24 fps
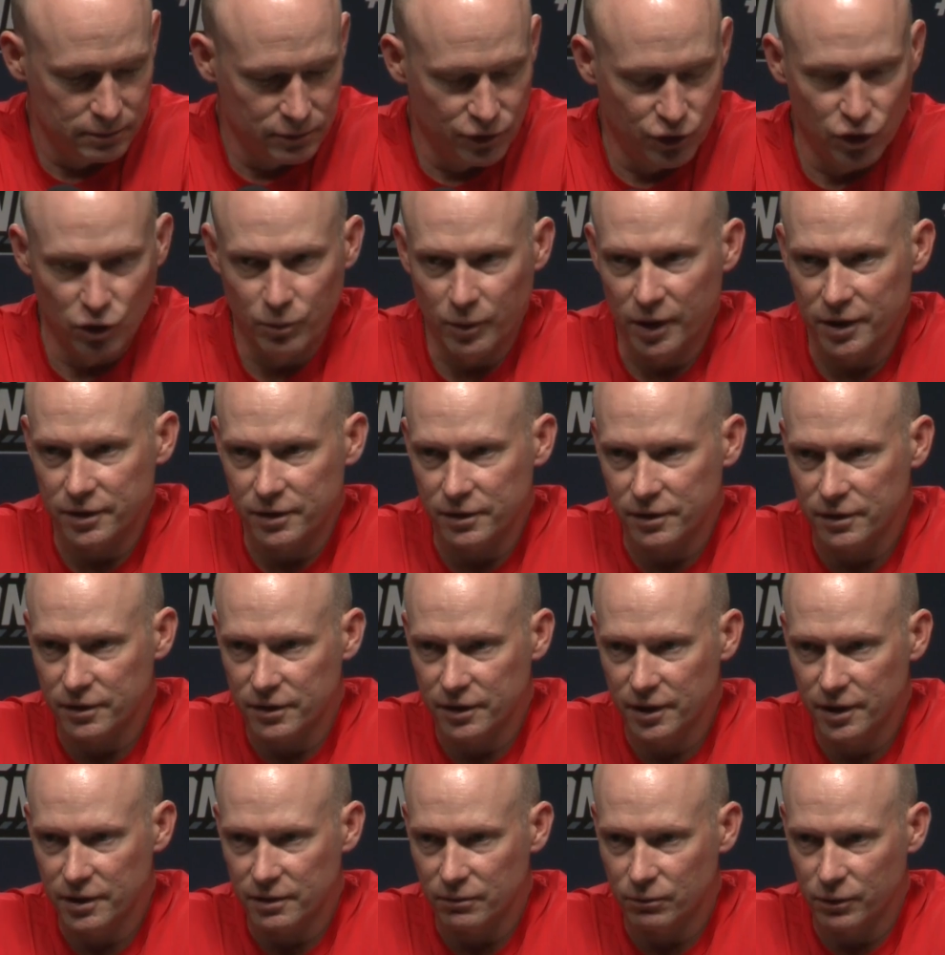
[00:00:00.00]
2 months of the
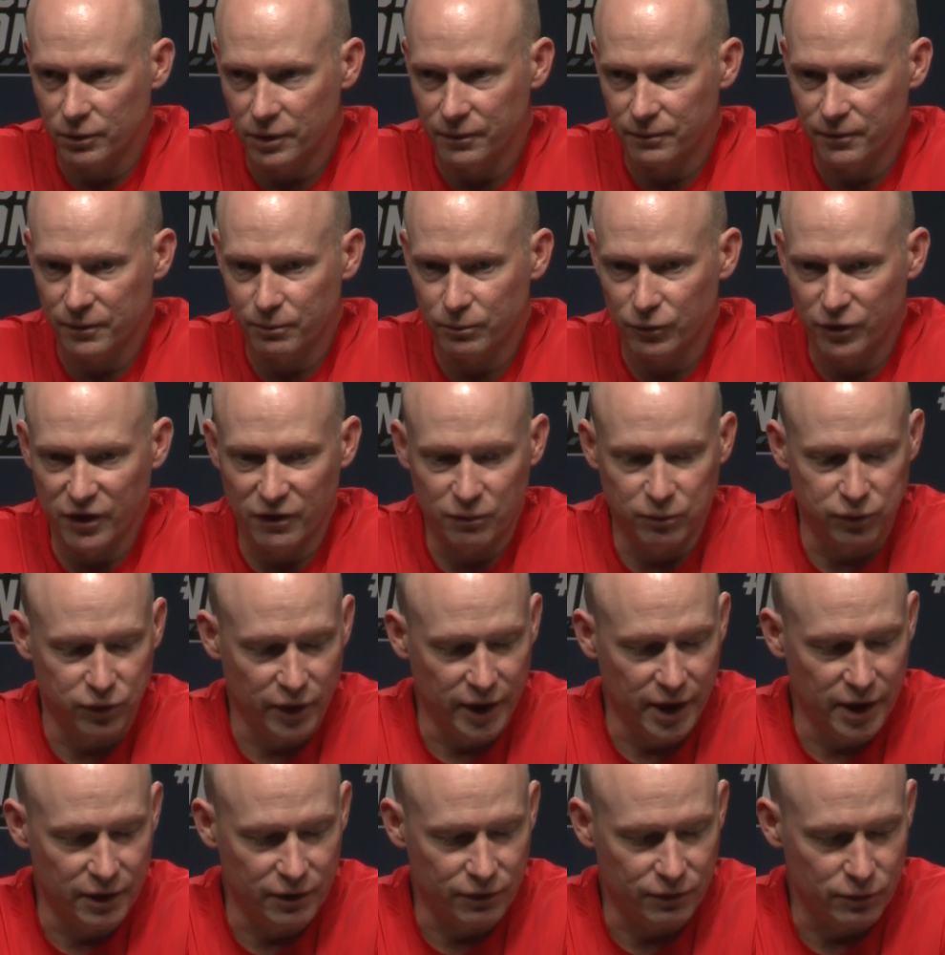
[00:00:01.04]
season. We've
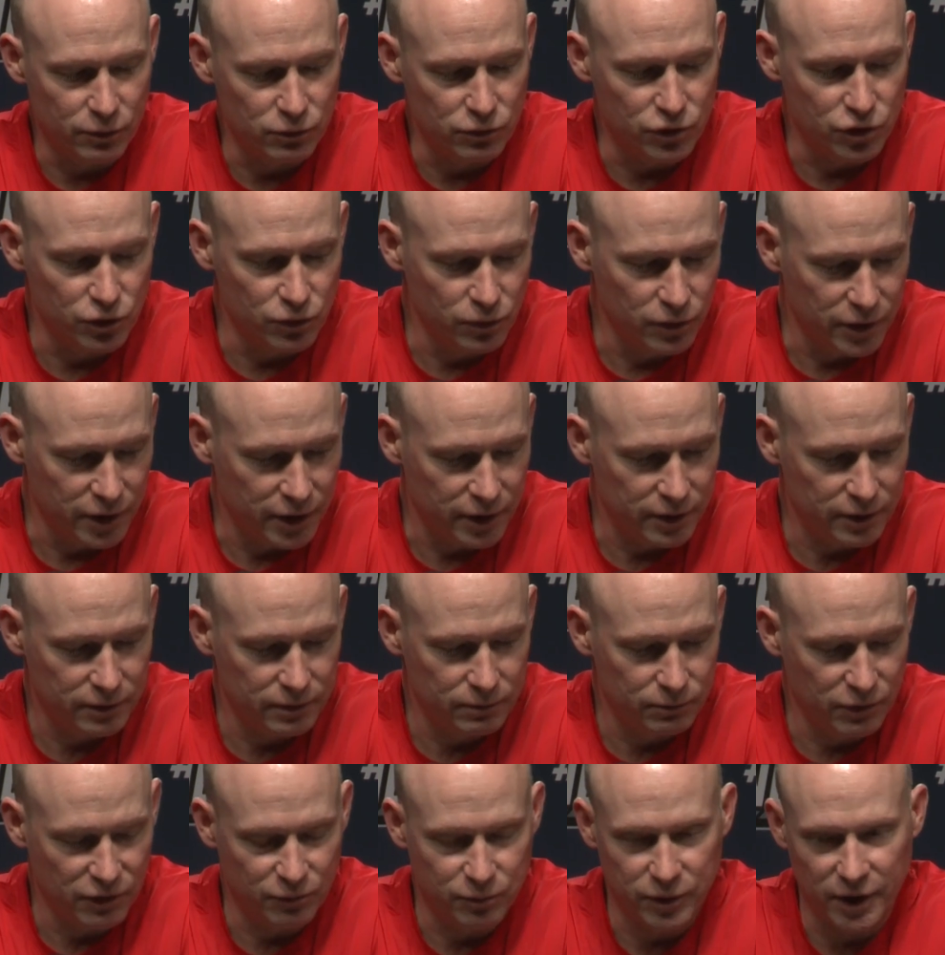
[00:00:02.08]
played through Julian.
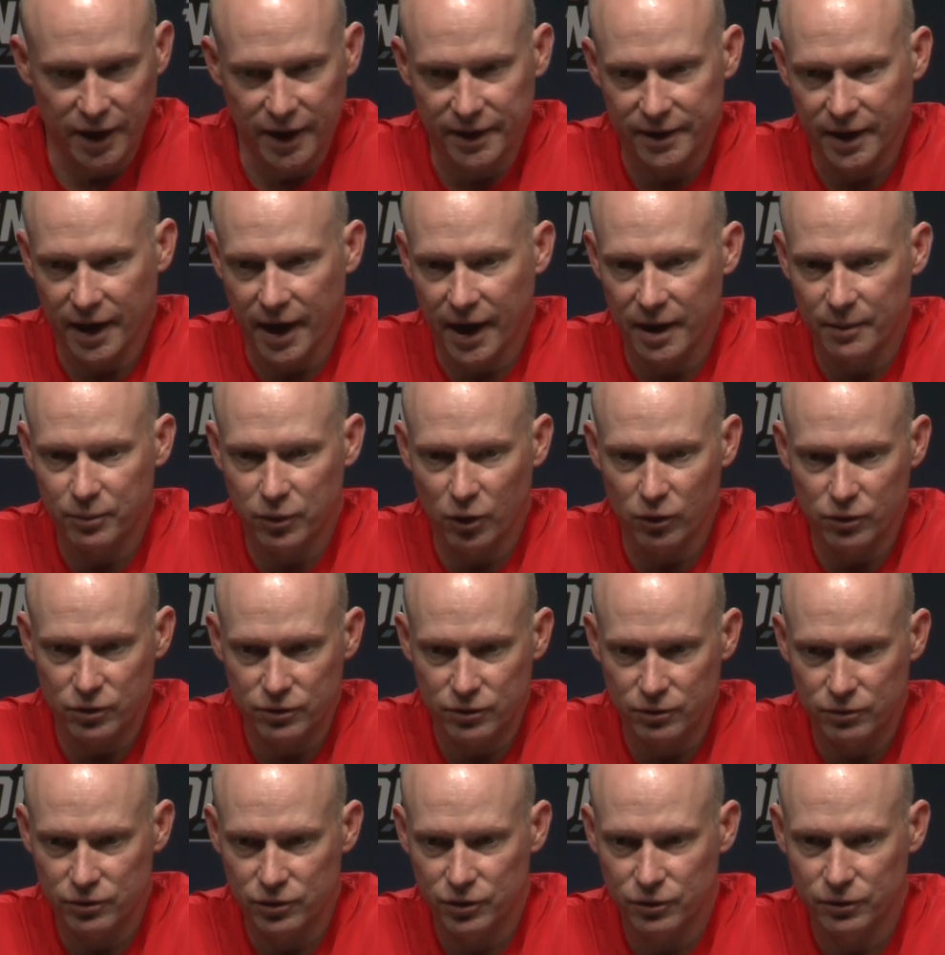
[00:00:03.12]
We've played at the high post
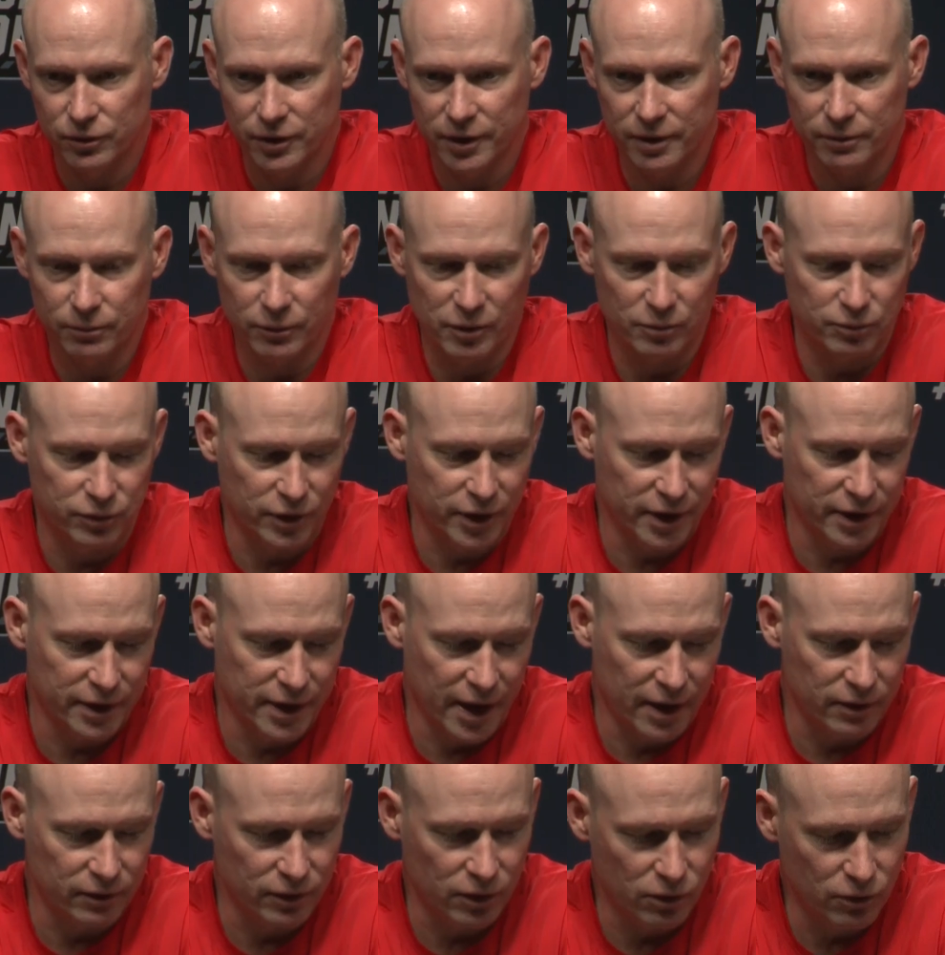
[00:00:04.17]
through Julian. We played
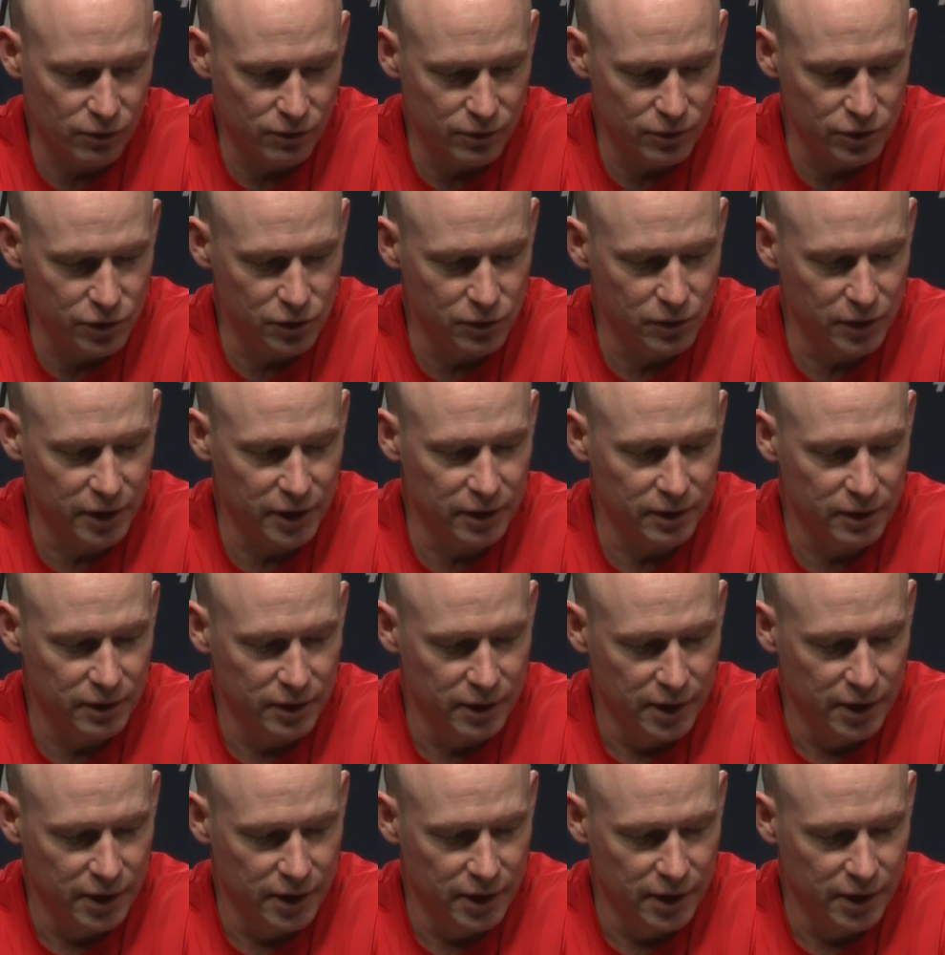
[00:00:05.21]
down low through Julian.